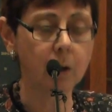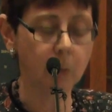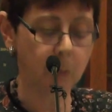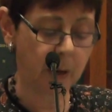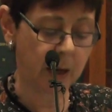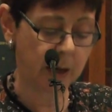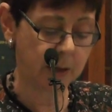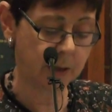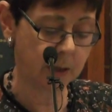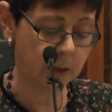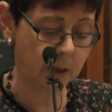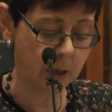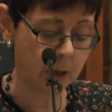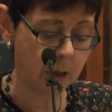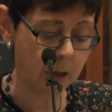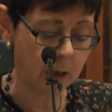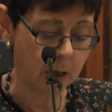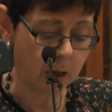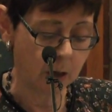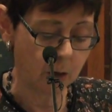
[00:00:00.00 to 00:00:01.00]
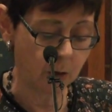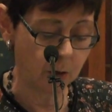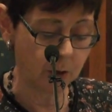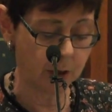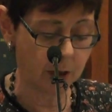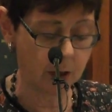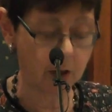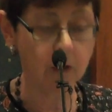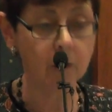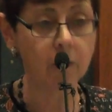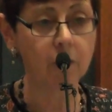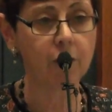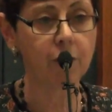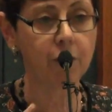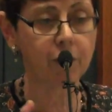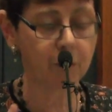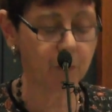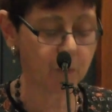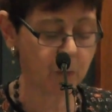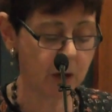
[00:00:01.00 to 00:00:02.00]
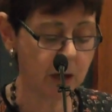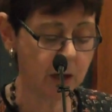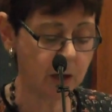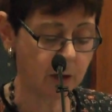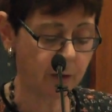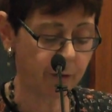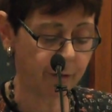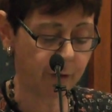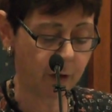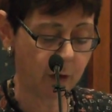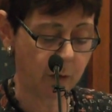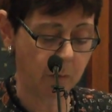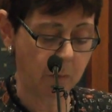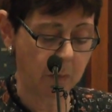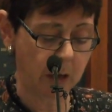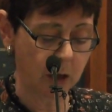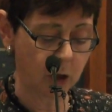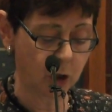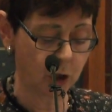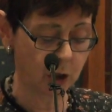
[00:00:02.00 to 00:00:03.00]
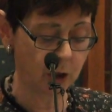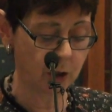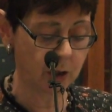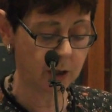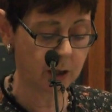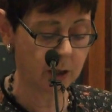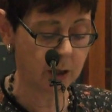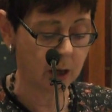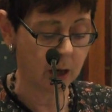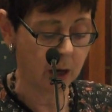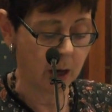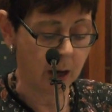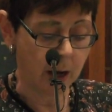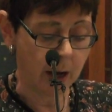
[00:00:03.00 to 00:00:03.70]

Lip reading: capacity using 3 different measures,